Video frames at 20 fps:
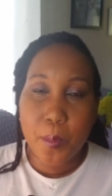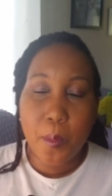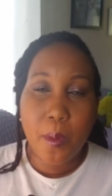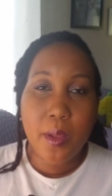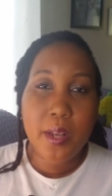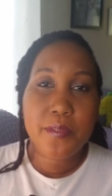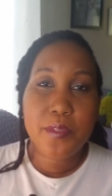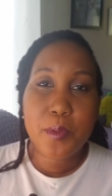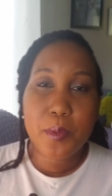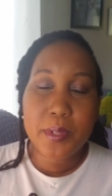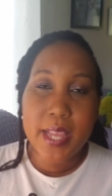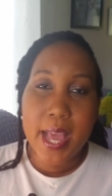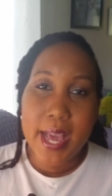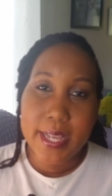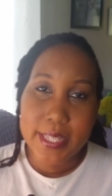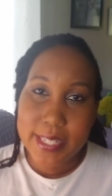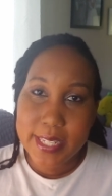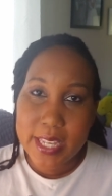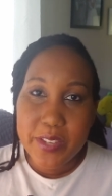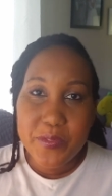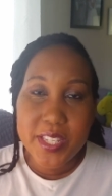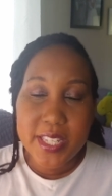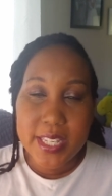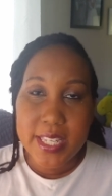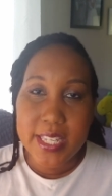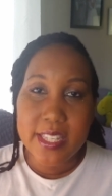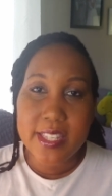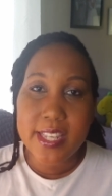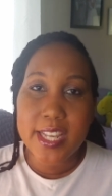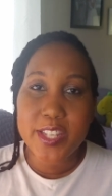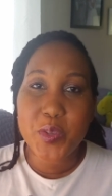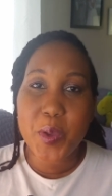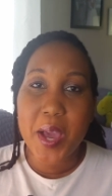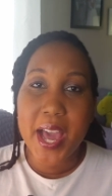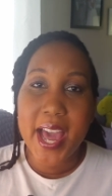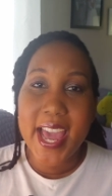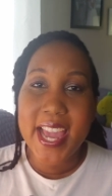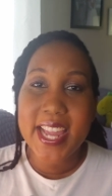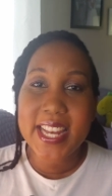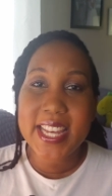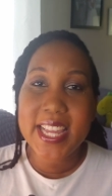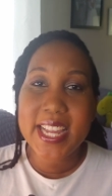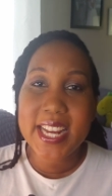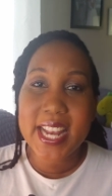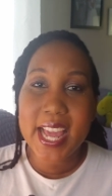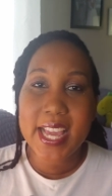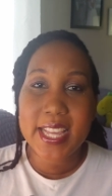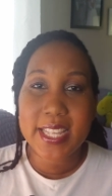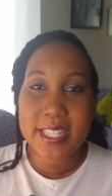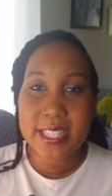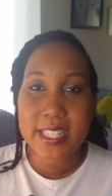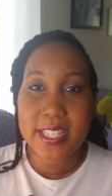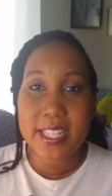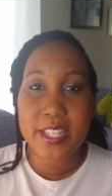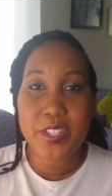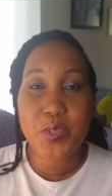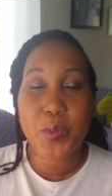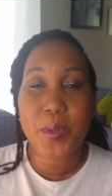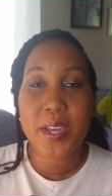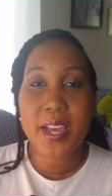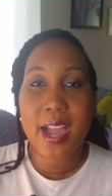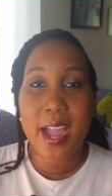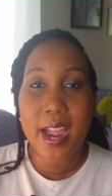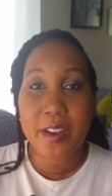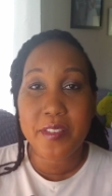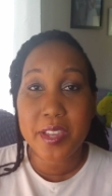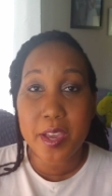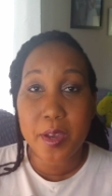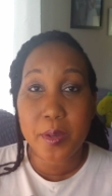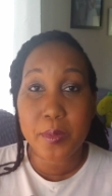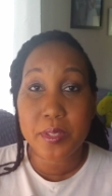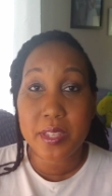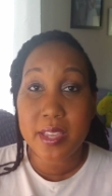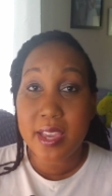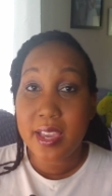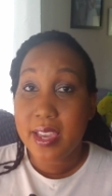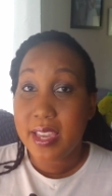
all of those activities that your ideal clients need to carry out